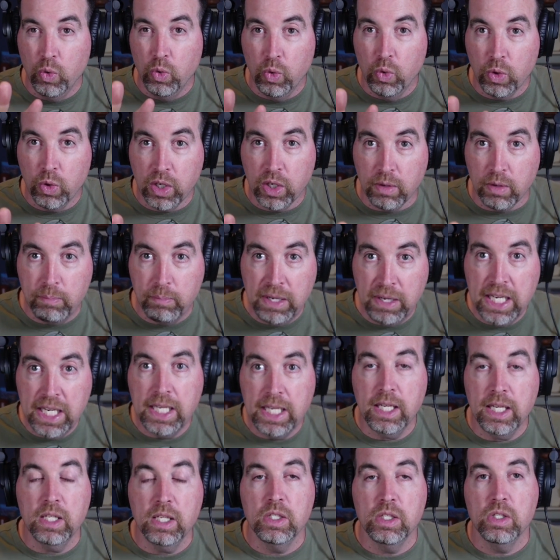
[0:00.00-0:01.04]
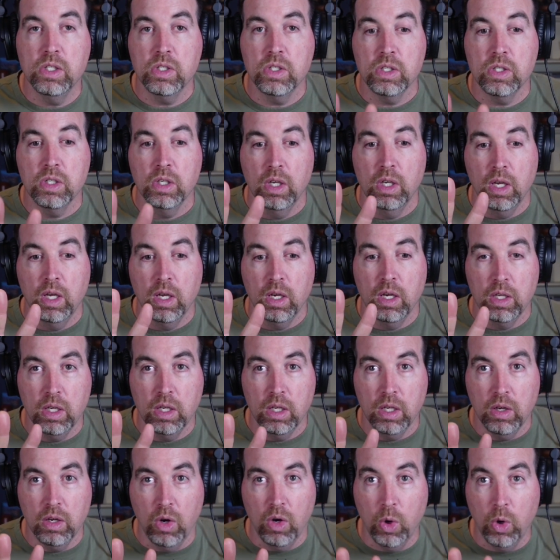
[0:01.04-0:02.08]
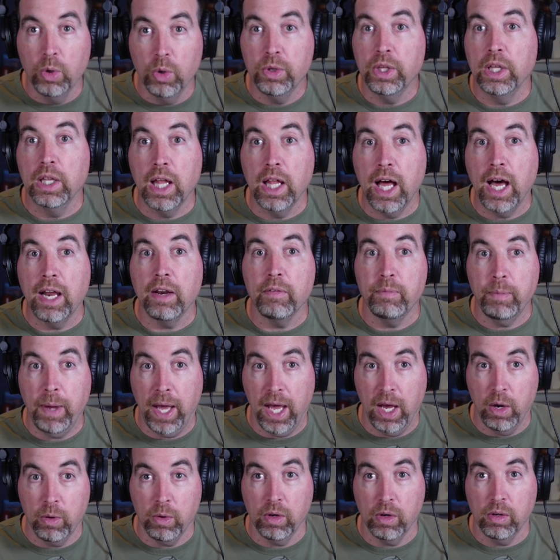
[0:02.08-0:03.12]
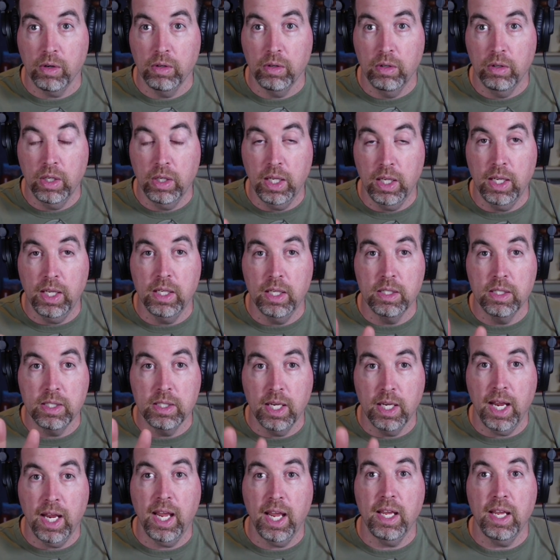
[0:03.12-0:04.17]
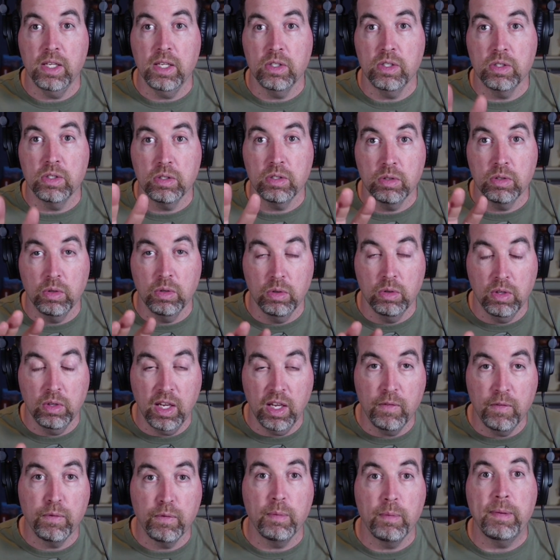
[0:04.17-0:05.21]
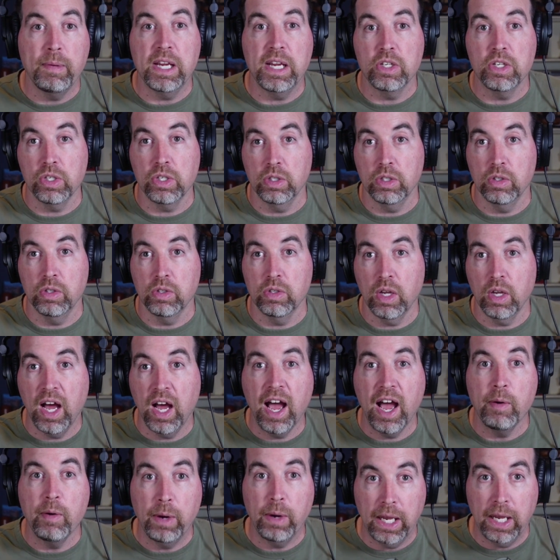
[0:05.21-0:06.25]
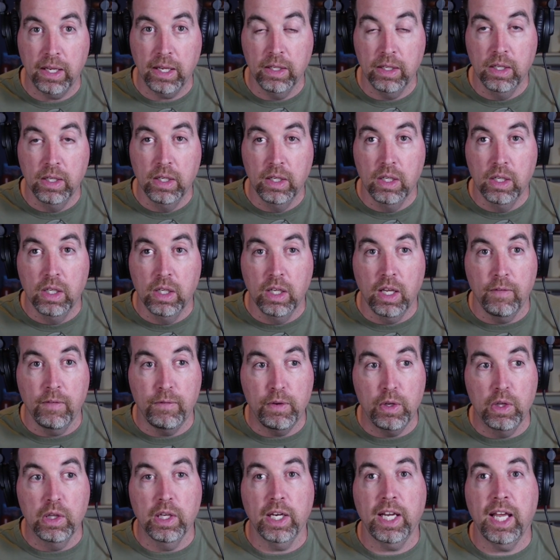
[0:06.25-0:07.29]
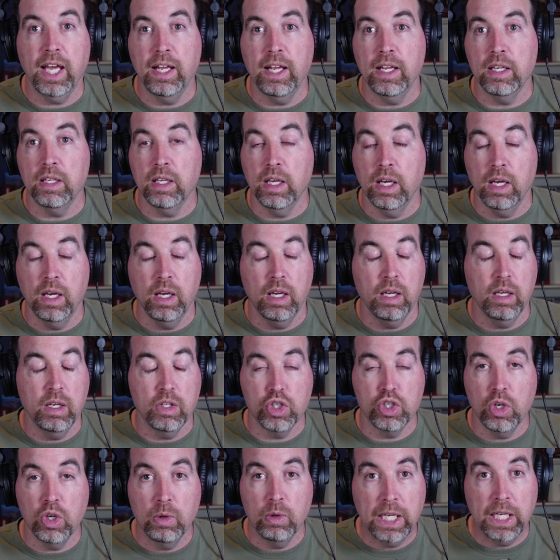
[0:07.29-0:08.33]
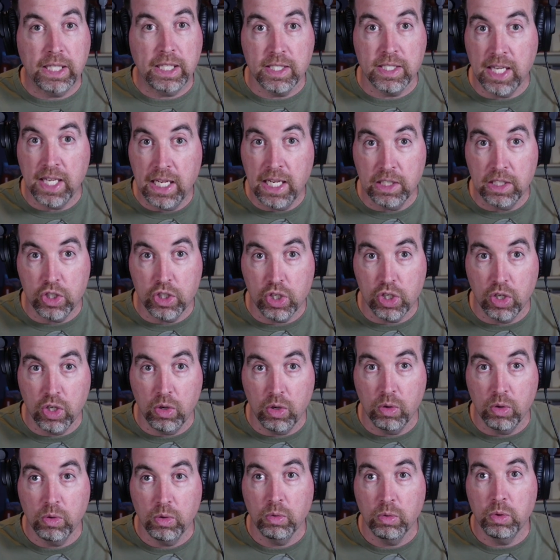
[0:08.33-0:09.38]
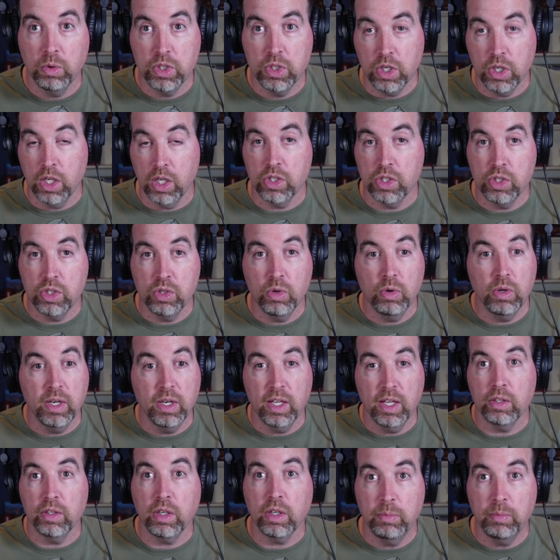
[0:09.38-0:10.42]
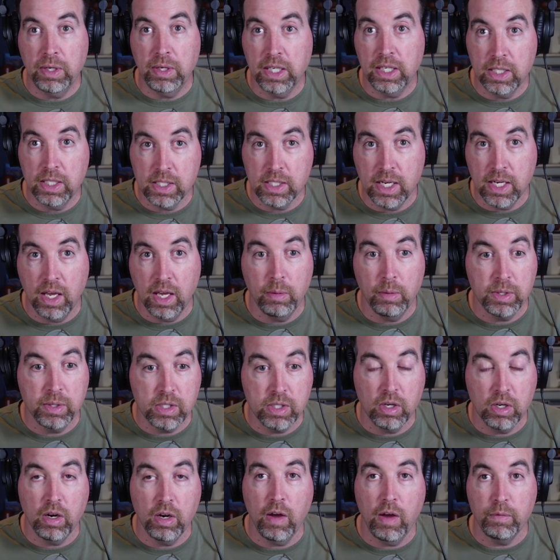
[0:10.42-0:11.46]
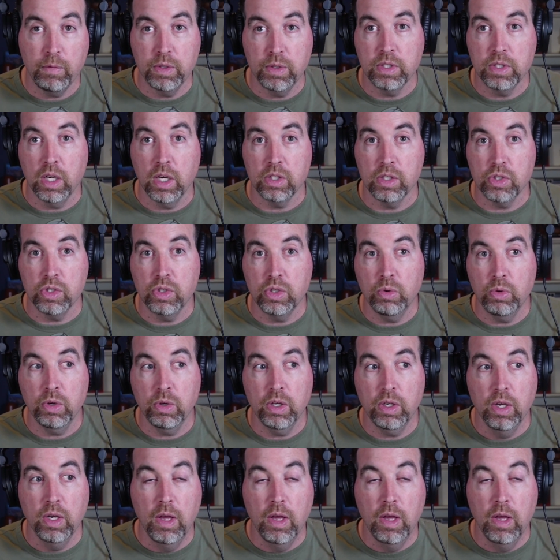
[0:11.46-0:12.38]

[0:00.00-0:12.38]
comedians hold a lot of power in today's information highway. If you look at a show like The Daily Show with Jon Stewart and other comedians now, it started off with Jon Stewart.